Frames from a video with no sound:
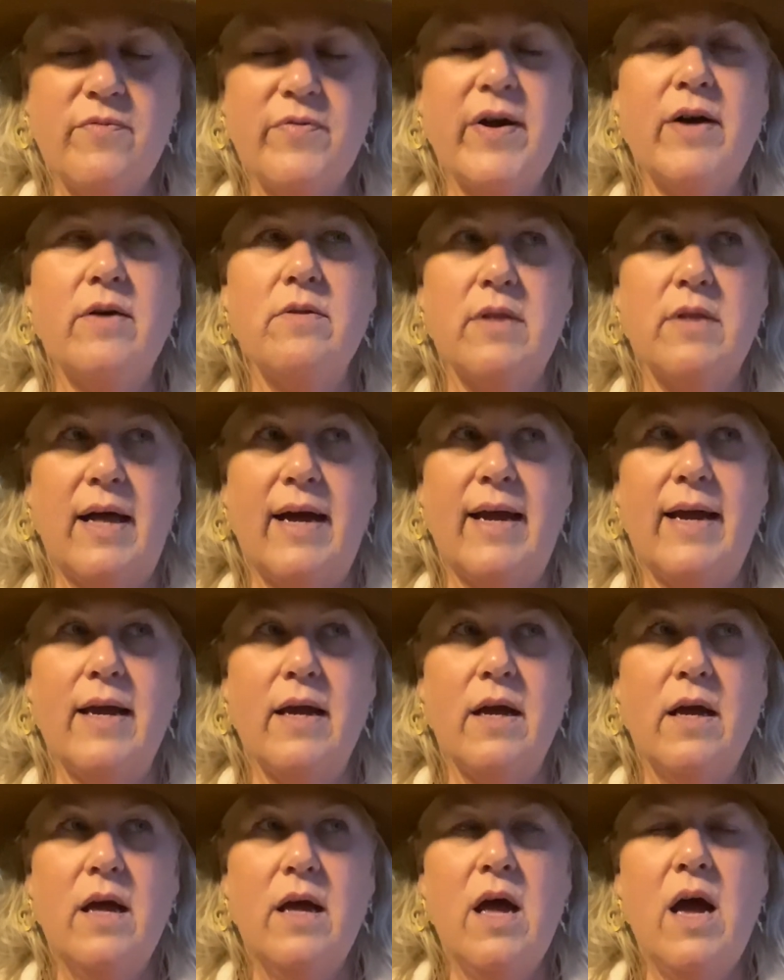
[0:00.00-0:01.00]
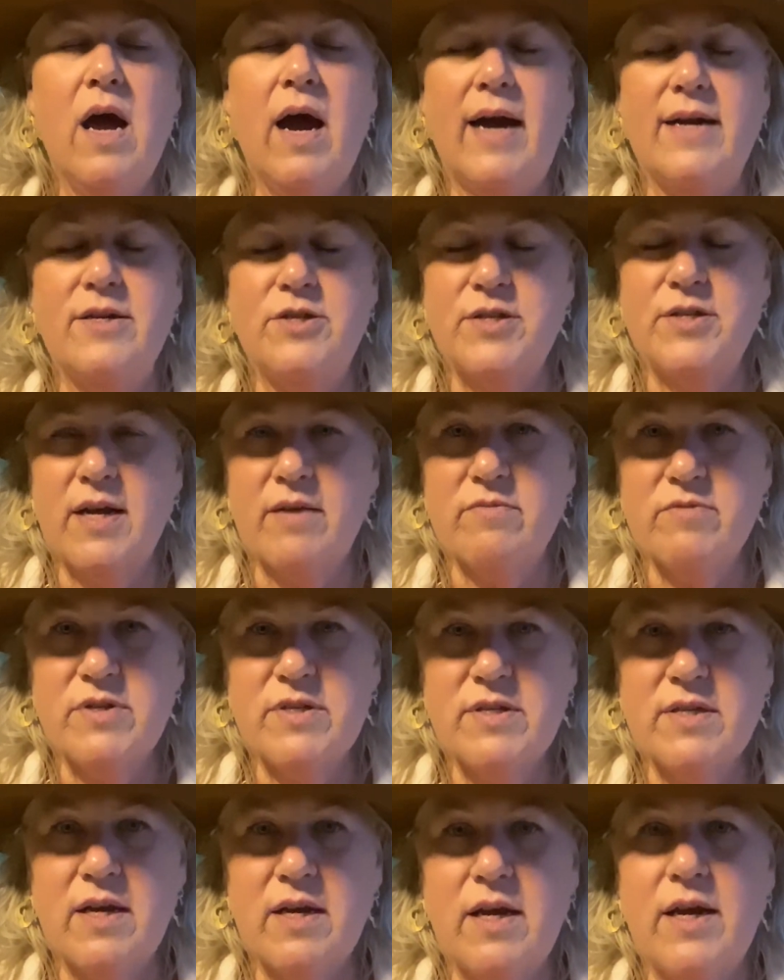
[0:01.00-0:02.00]
felt like I just have to
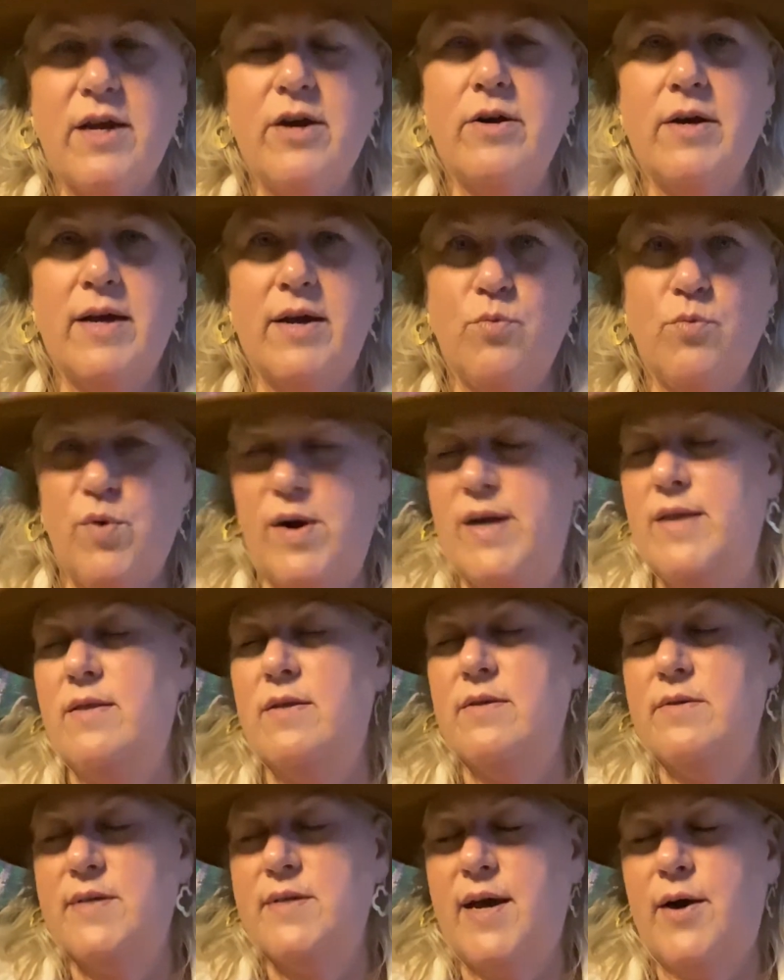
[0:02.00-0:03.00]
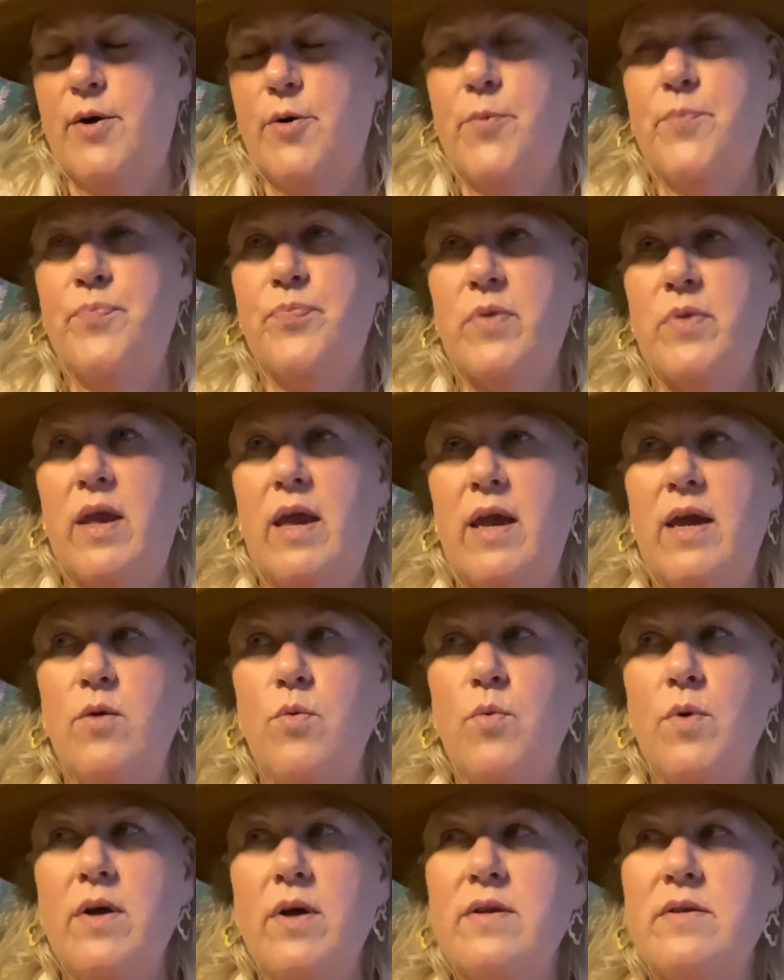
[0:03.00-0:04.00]
sit here and wait this out. It
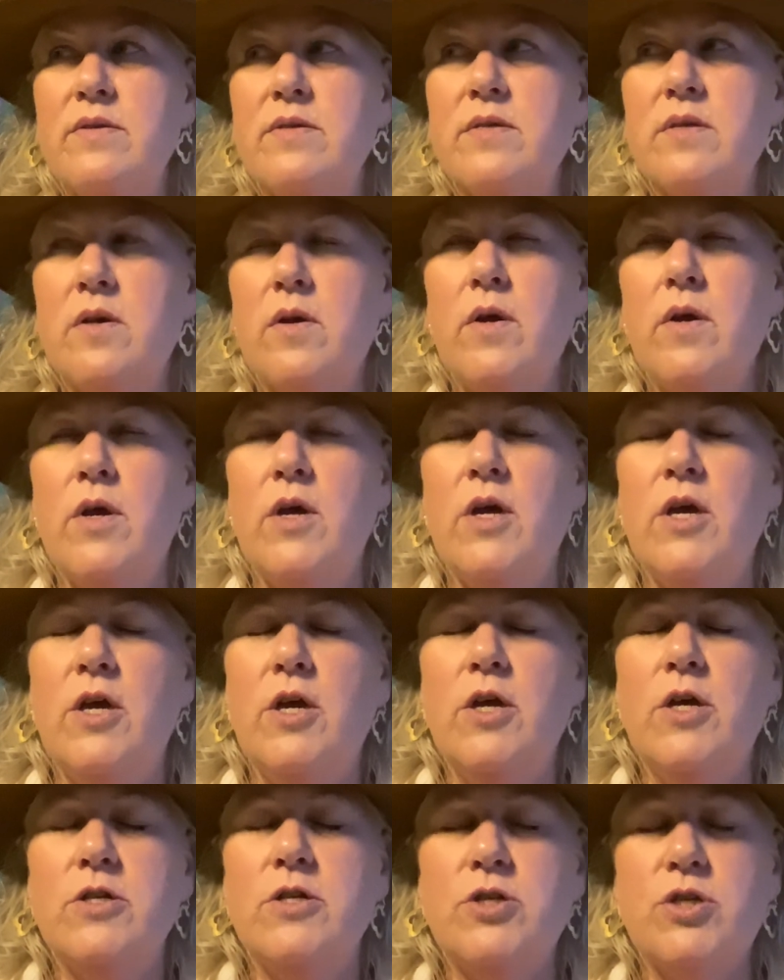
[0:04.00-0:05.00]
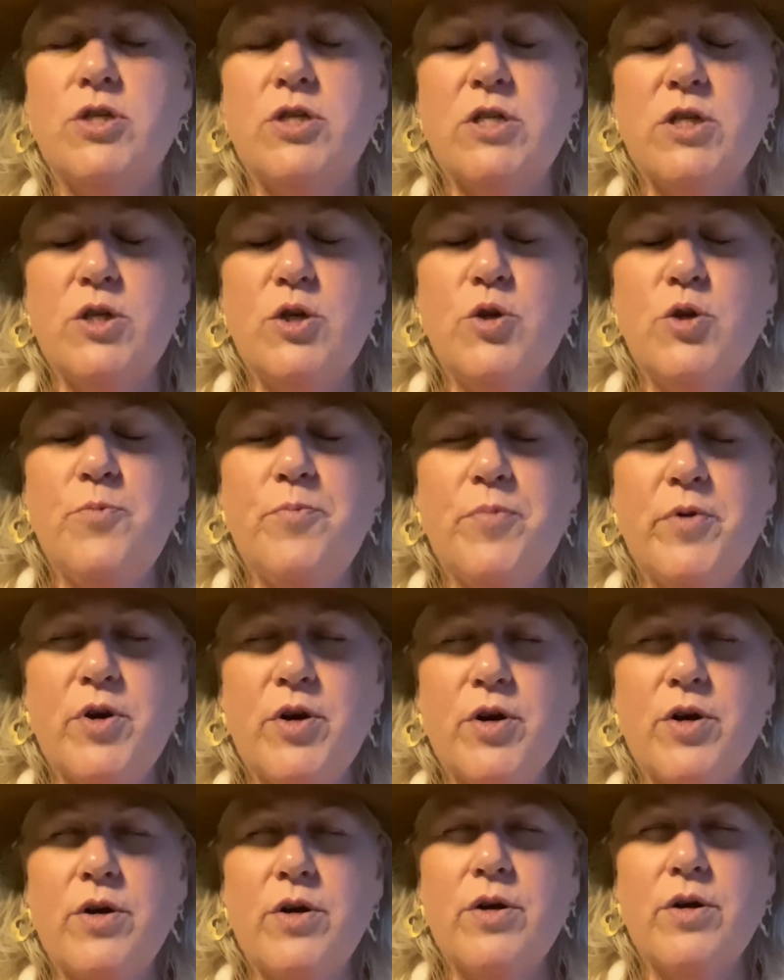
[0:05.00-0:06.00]
was
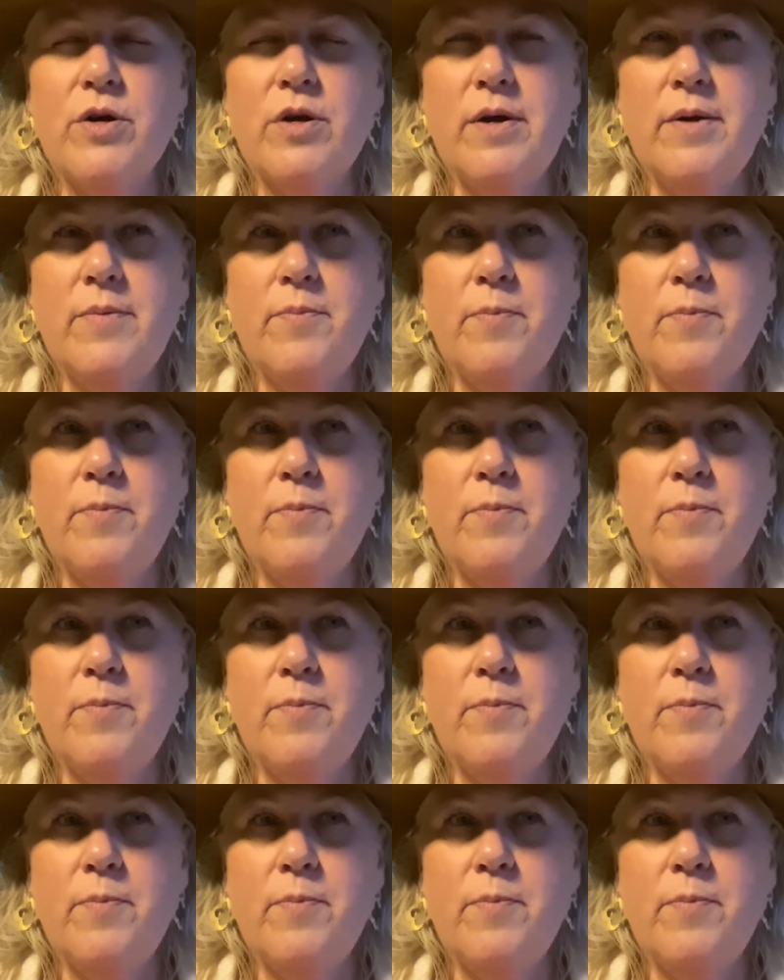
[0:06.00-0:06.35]
super